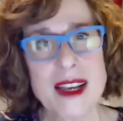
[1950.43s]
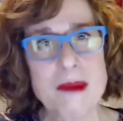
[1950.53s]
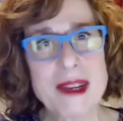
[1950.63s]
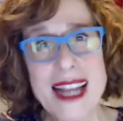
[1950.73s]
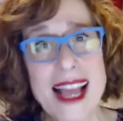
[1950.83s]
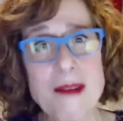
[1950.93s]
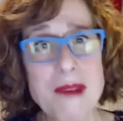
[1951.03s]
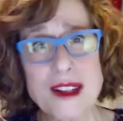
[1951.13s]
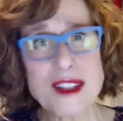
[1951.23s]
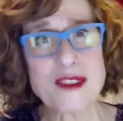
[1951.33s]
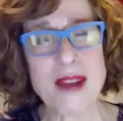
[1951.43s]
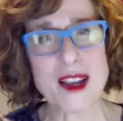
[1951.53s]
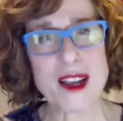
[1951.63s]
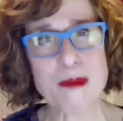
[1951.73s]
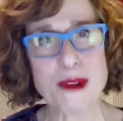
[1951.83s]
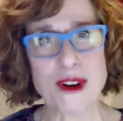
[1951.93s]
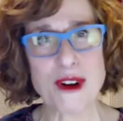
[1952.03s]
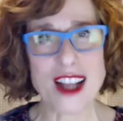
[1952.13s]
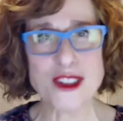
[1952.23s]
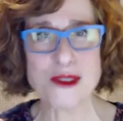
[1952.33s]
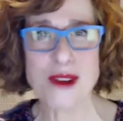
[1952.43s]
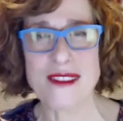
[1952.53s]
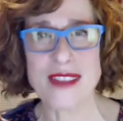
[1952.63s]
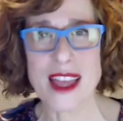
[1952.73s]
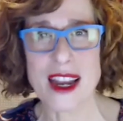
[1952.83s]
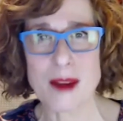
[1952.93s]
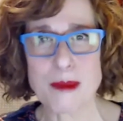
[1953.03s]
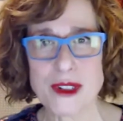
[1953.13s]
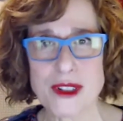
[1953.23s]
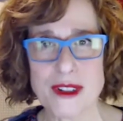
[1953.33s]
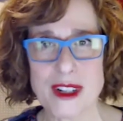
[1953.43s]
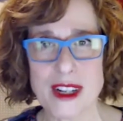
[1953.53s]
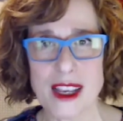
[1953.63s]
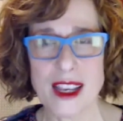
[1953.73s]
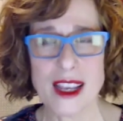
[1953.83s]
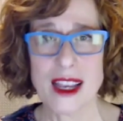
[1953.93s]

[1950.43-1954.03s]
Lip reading: But now because of my computer, I do have that opportunity.